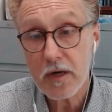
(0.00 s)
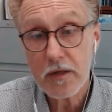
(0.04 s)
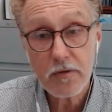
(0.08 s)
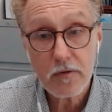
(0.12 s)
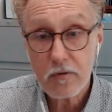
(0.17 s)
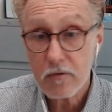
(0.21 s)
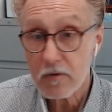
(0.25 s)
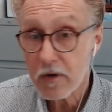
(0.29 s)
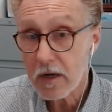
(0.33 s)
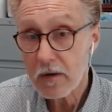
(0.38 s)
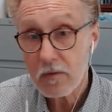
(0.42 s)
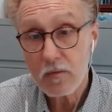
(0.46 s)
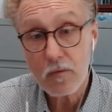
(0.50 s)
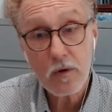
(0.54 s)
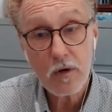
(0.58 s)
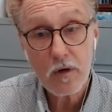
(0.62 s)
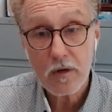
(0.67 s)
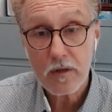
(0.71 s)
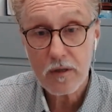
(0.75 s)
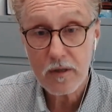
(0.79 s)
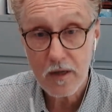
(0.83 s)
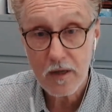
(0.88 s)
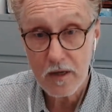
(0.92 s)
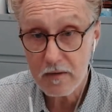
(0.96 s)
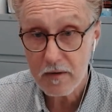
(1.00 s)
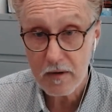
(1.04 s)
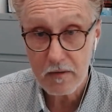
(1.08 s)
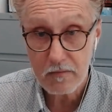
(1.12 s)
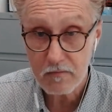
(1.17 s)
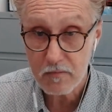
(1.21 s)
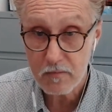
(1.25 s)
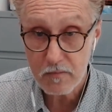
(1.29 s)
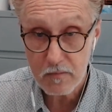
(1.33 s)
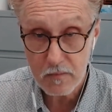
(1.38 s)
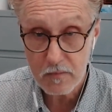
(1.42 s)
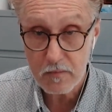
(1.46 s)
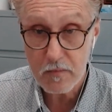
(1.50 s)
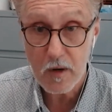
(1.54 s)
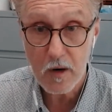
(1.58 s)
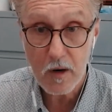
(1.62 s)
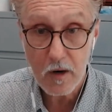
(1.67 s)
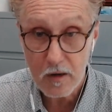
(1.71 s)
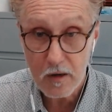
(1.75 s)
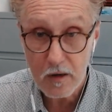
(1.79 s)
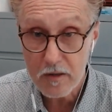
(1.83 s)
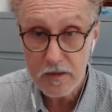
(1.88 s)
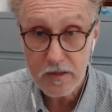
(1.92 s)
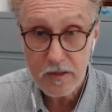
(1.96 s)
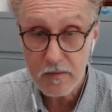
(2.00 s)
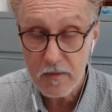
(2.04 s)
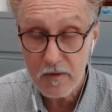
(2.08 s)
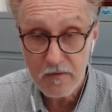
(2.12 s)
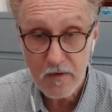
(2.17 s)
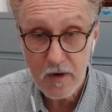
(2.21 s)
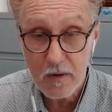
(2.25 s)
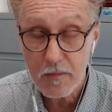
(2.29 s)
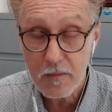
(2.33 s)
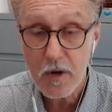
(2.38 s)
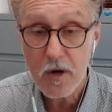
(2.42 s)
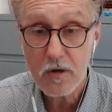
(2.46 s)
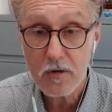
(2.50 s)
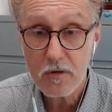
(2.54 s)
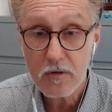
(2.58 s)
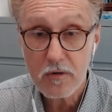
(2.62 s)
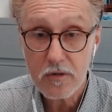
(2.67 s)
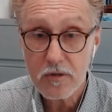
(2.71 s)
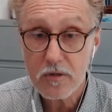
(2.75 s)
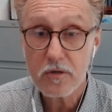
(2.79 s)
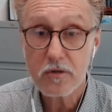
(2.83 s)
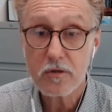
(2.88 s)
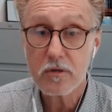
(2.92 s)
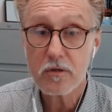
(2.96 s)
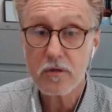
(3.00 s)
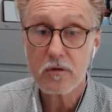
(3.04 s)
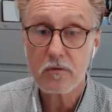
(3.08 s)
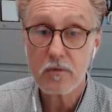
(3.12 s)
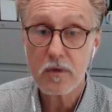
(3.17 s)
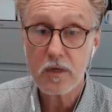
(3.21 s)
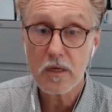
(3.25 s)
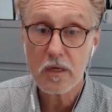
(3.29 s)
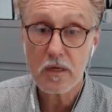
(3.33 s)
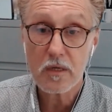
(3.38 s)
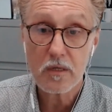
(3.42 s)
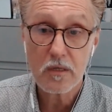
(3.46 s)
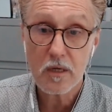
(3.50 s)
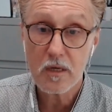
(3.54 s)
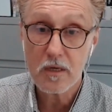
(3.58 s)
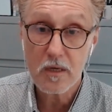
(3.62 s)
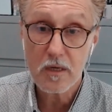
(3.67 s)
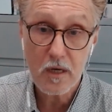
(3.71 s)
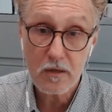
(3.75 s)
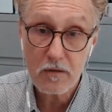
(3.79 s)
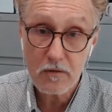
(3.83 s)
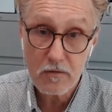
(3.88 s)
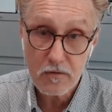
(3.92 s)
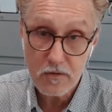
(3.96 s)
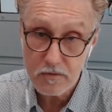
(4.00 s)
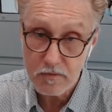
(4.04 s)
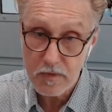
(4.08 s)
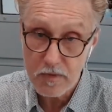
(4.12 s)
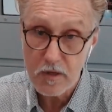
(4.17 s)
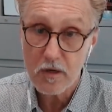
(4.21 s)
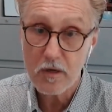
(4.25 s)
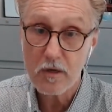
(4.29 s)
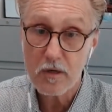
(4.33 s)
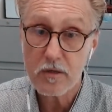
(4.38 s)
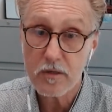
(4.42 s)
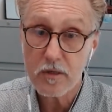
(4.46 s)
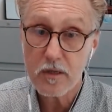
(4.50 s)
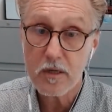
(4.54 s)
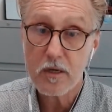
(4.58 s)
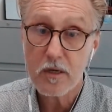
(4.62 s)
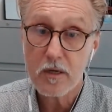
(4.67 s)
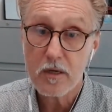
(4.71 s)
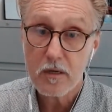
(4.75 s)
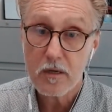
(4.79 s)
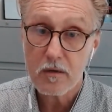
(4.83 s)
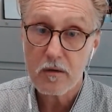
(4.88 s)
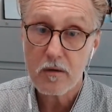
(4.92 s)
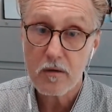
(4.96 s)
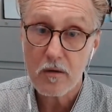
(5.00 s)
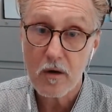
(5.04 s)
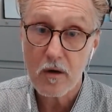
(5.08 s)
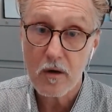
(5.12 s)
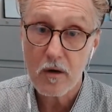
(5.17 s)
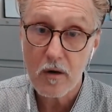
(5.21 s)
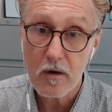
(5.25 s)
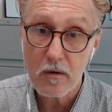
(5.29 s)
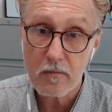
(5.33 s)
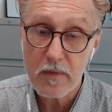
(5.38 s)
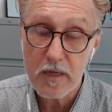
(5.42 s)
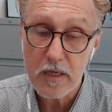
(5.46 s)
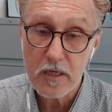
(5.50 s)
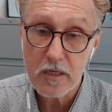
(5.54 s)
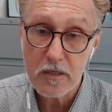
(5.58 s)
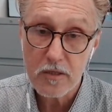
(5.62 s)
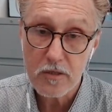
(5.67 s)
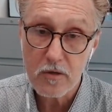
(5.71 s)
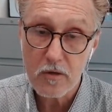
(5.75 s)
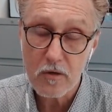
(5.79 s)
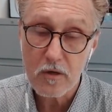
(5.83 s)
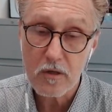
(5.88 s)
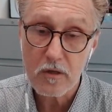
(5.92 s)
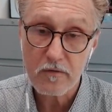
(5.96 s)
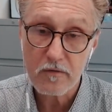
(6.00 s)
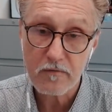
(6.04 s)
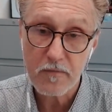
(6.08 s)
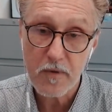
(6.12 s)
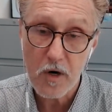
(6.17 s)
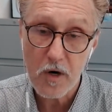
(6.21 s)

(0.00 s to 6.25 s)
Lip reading: other great work that some of our partners are doing, and others beyond our immediate circle of